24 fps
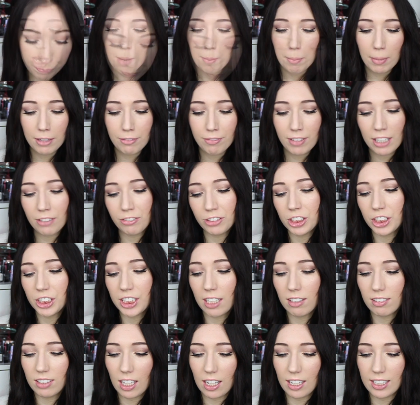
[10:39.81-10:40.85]
My favourite
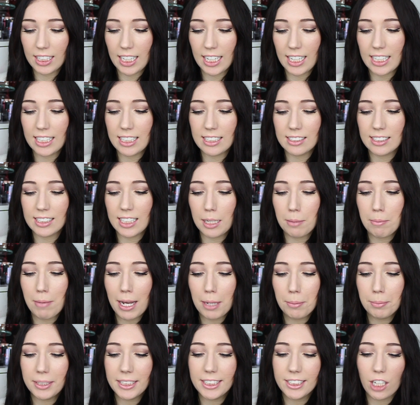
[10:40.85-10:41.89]
gel liner is the
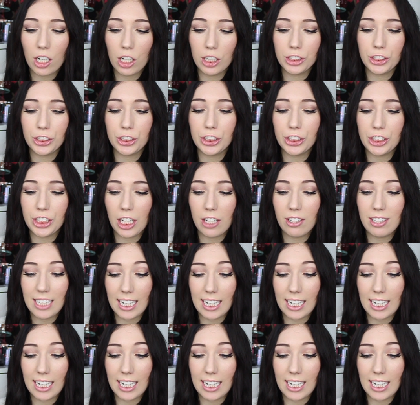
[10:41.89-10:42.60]
Maybelline Eye Studio